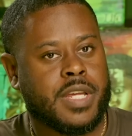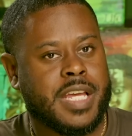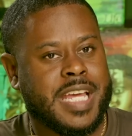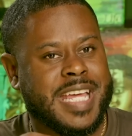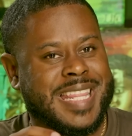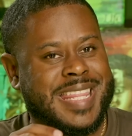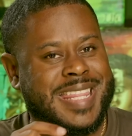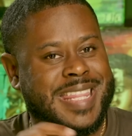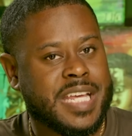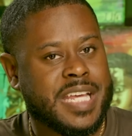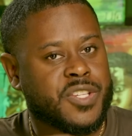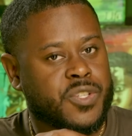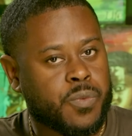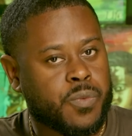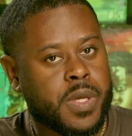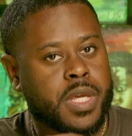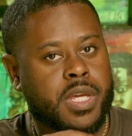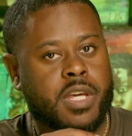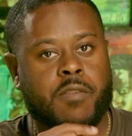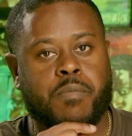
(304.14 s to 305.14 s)
in this
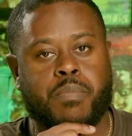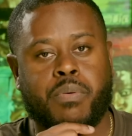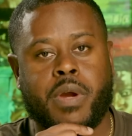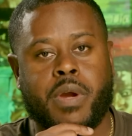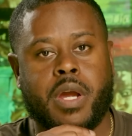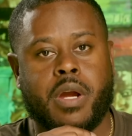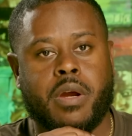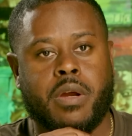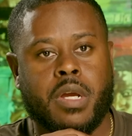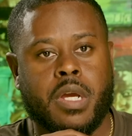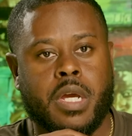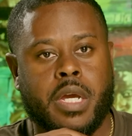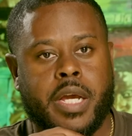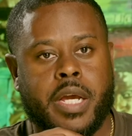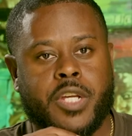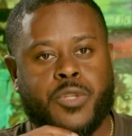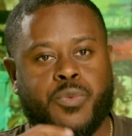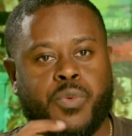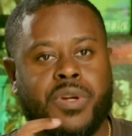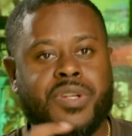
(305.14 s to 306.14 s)
week of prayer
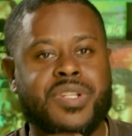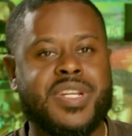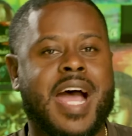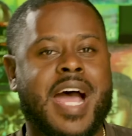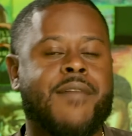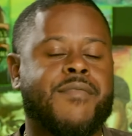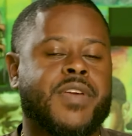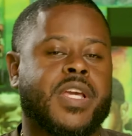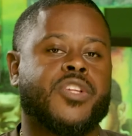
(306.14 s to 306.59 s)
as we're diving